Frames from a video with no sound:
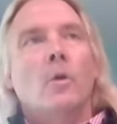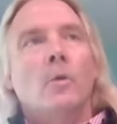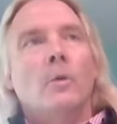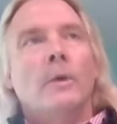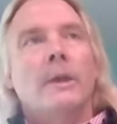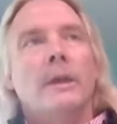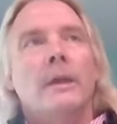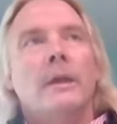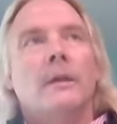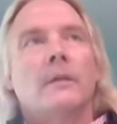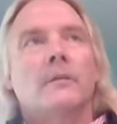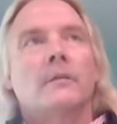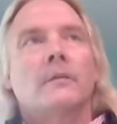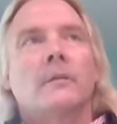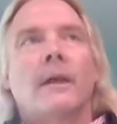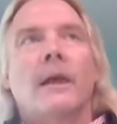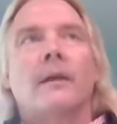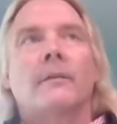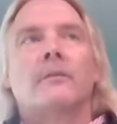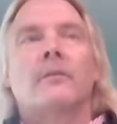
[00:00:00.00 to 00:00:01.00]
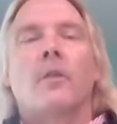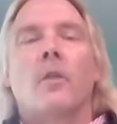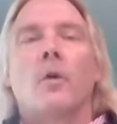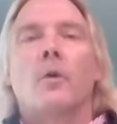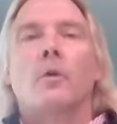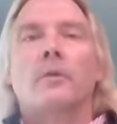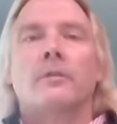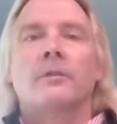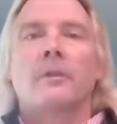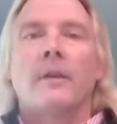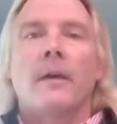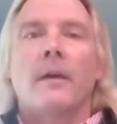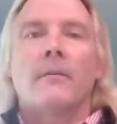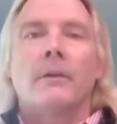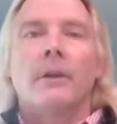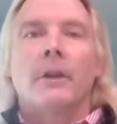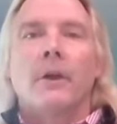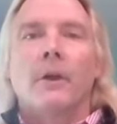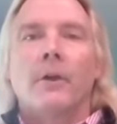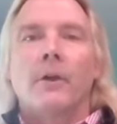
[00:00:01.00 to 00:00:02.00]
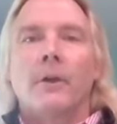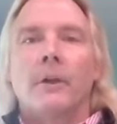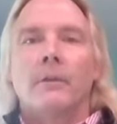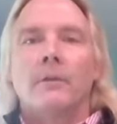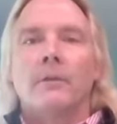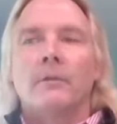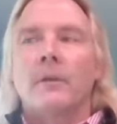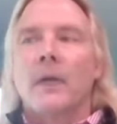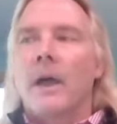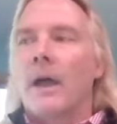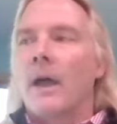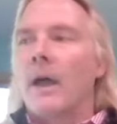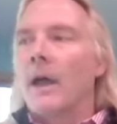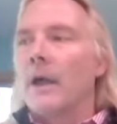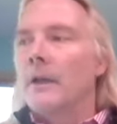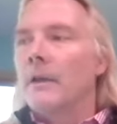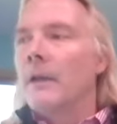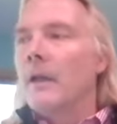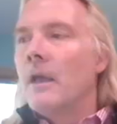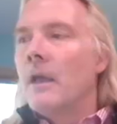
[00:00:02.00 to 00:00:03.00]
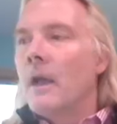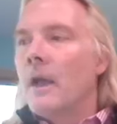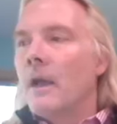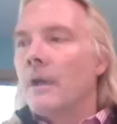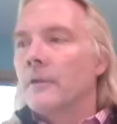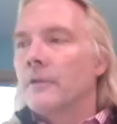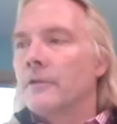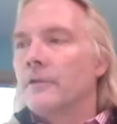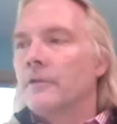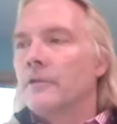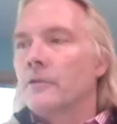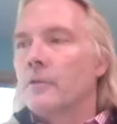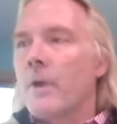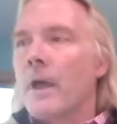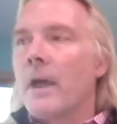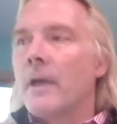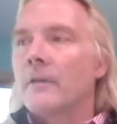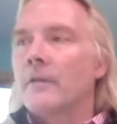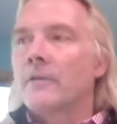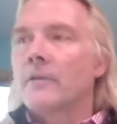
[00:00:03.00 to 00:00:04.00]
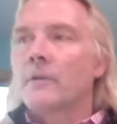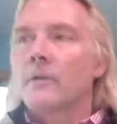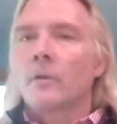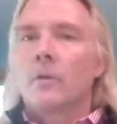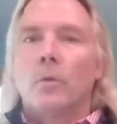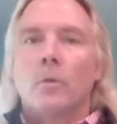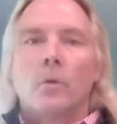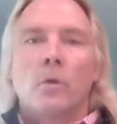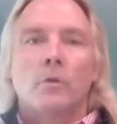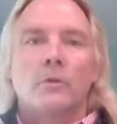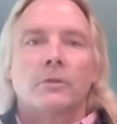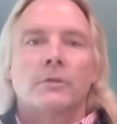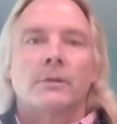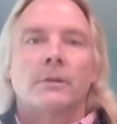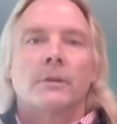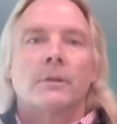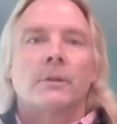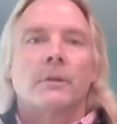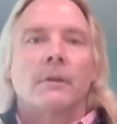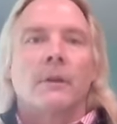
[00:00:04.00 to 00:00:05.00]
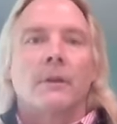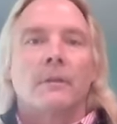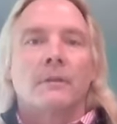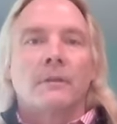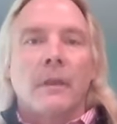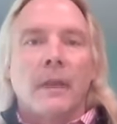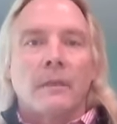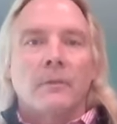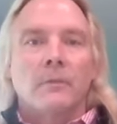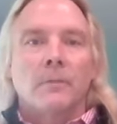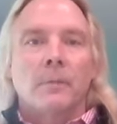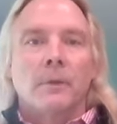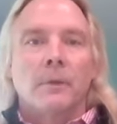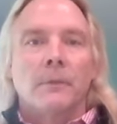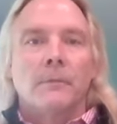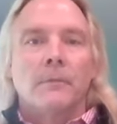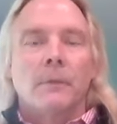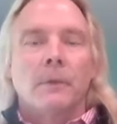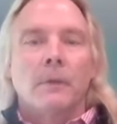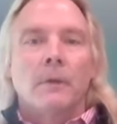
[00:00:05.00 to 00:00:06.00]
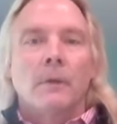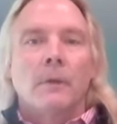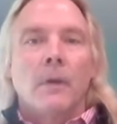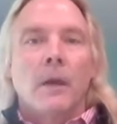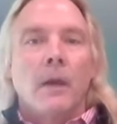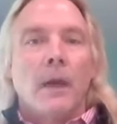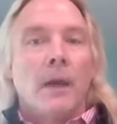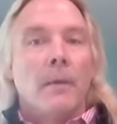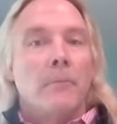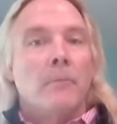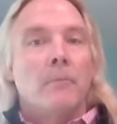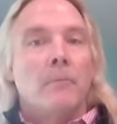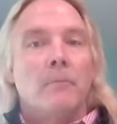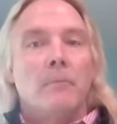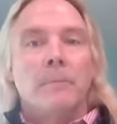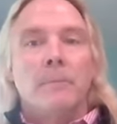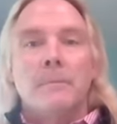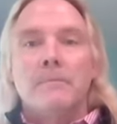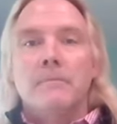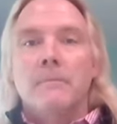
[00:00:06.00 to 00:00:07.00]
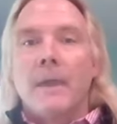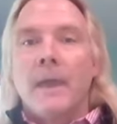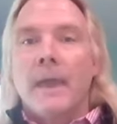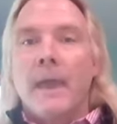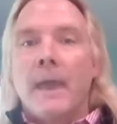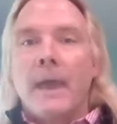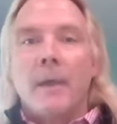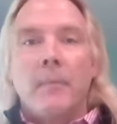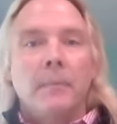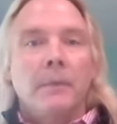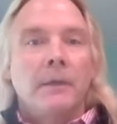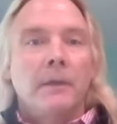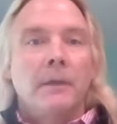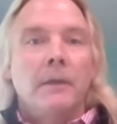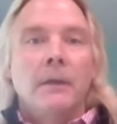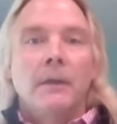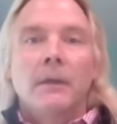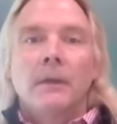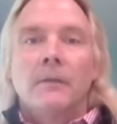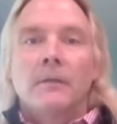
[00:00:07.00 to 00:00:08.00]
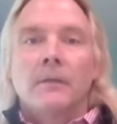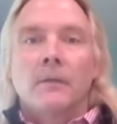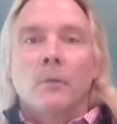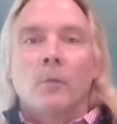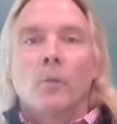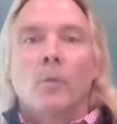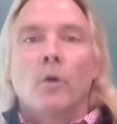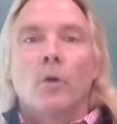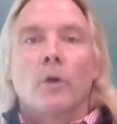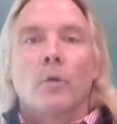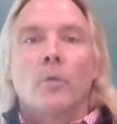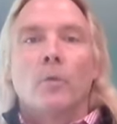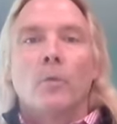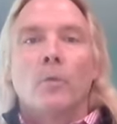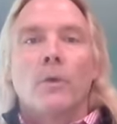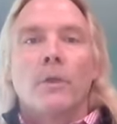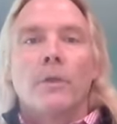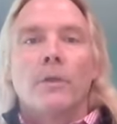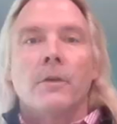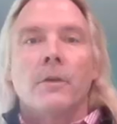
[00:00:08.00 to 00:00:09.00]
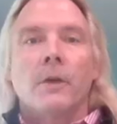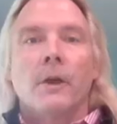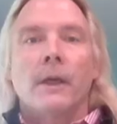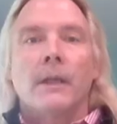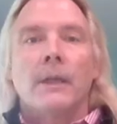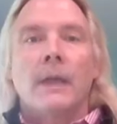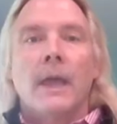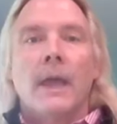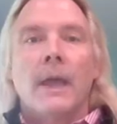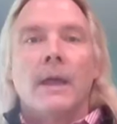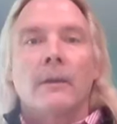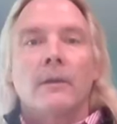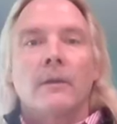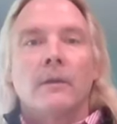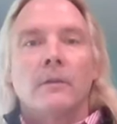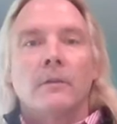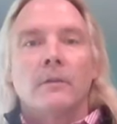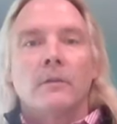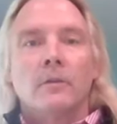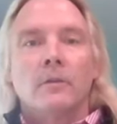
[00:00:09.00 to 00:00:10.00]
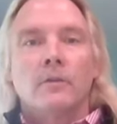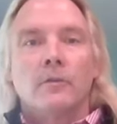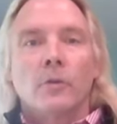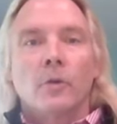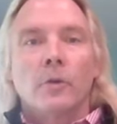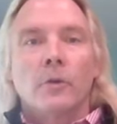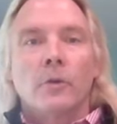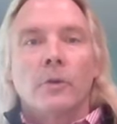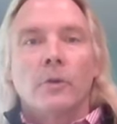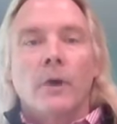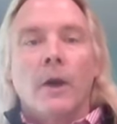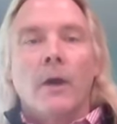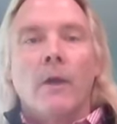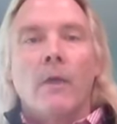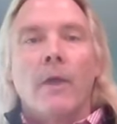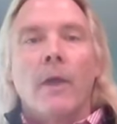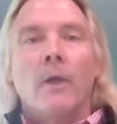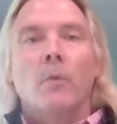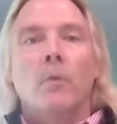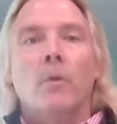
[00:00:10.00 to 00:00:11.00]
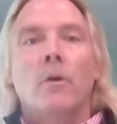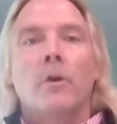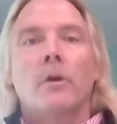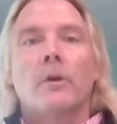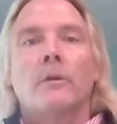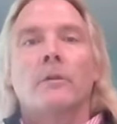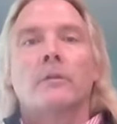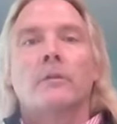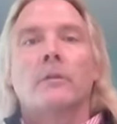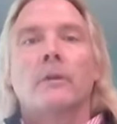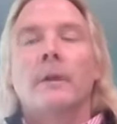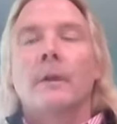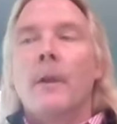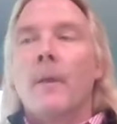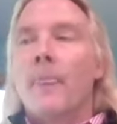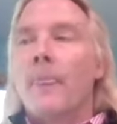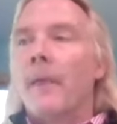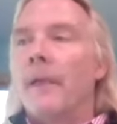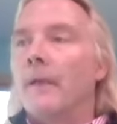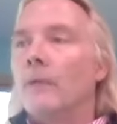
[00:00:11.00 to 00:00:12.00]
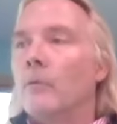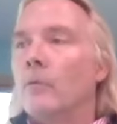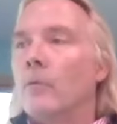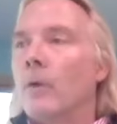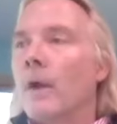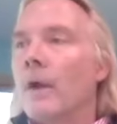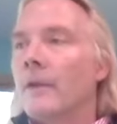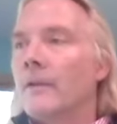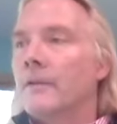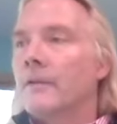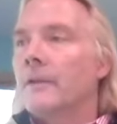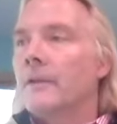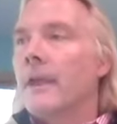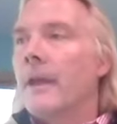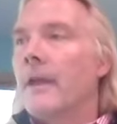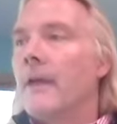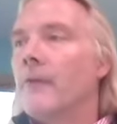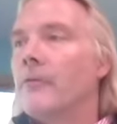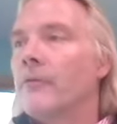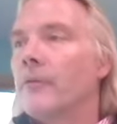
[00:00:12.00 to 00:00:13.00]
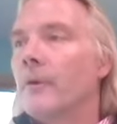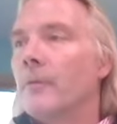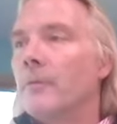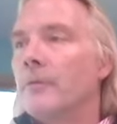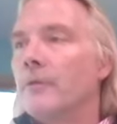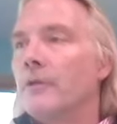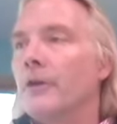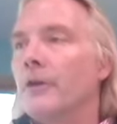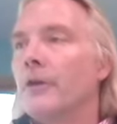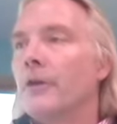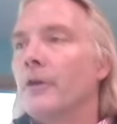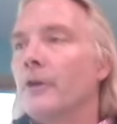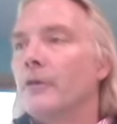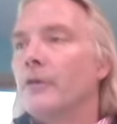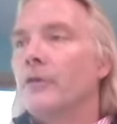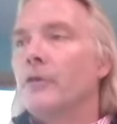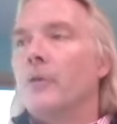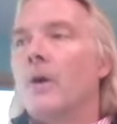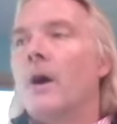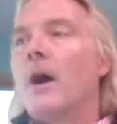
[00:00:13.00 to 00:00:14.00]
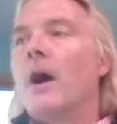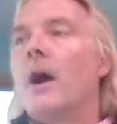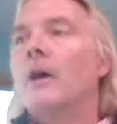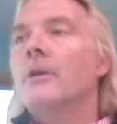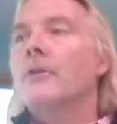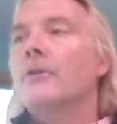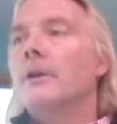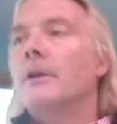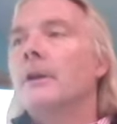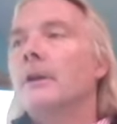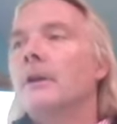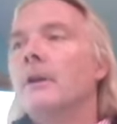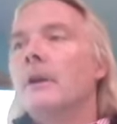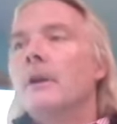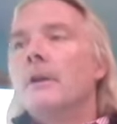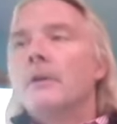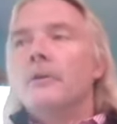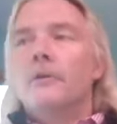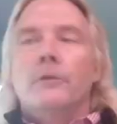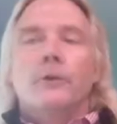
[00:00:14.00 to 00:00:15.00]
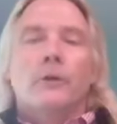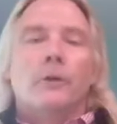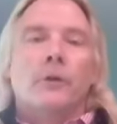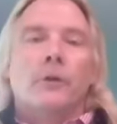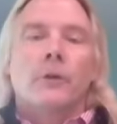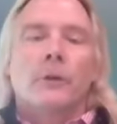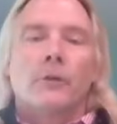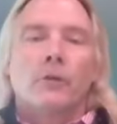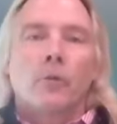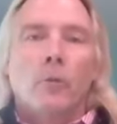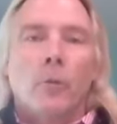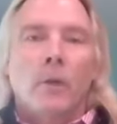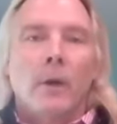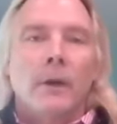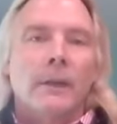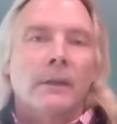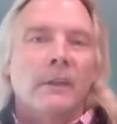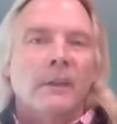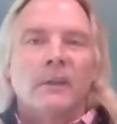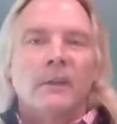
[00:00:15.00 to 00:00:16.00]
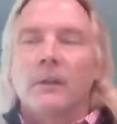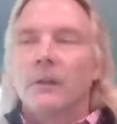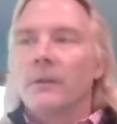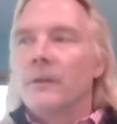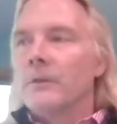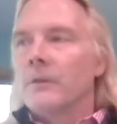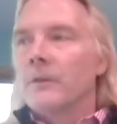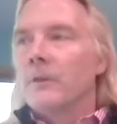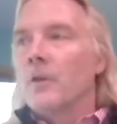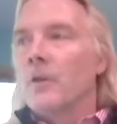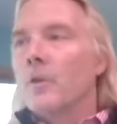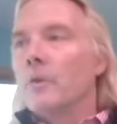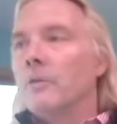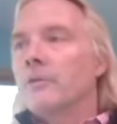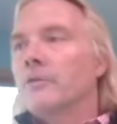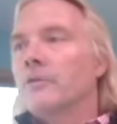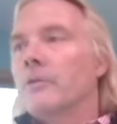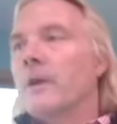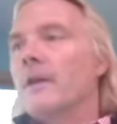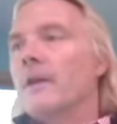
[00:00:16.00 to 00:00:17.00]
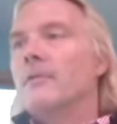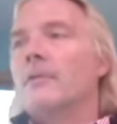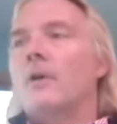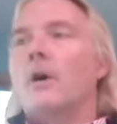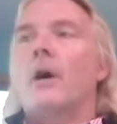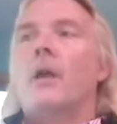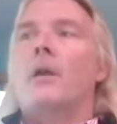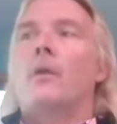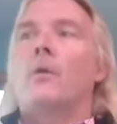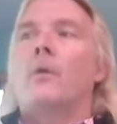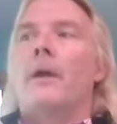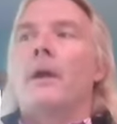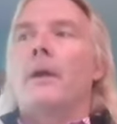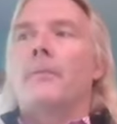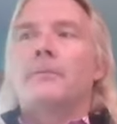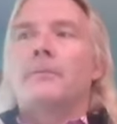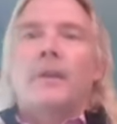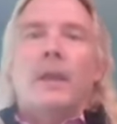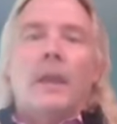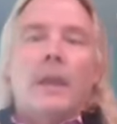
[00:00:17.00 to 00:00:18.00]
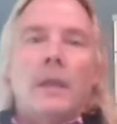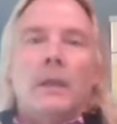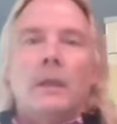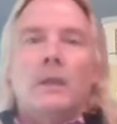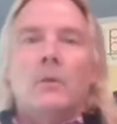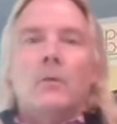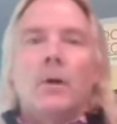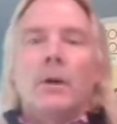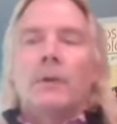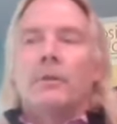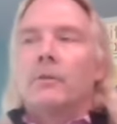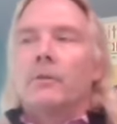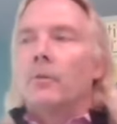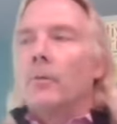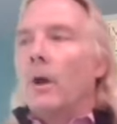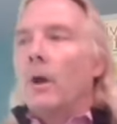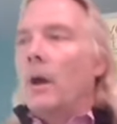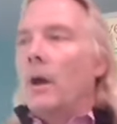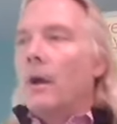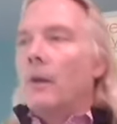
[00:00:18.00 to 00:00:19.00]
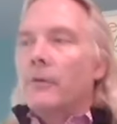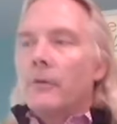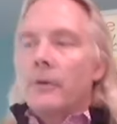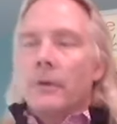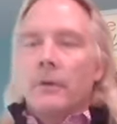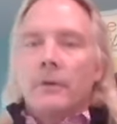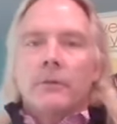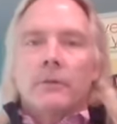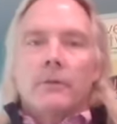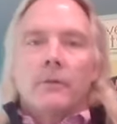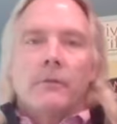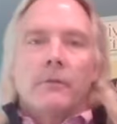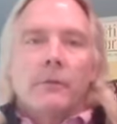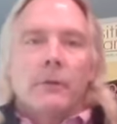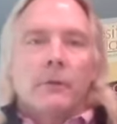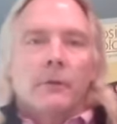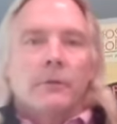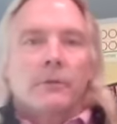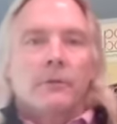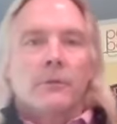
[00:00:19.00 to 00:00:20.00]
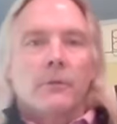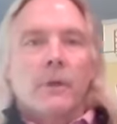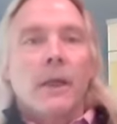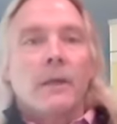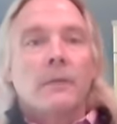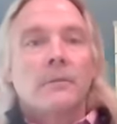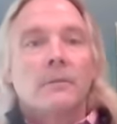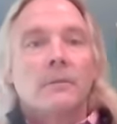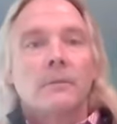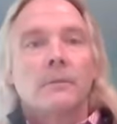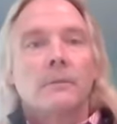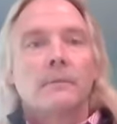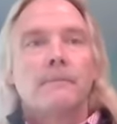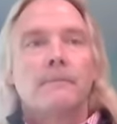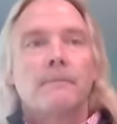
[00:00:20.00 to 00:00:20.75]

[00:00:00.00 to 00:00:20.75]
we assess those 7 areas on a stress quotient assessment. I'm happy to work with you on that, show you how that works. They run a scale from 0 to 100, 0 to 20, little to no stress, all the way up to 81 to 100 is severe stress.